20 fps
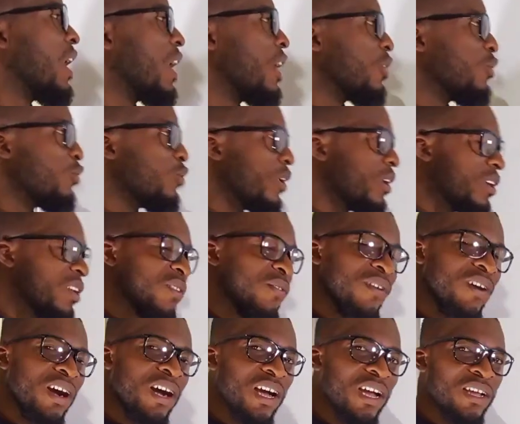and
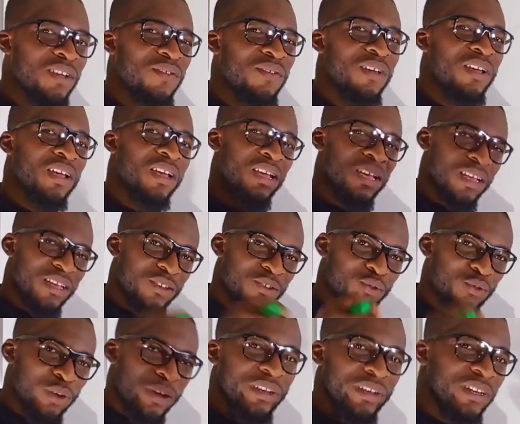25
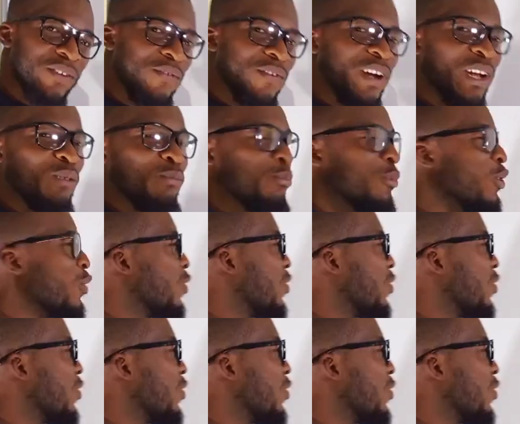is 25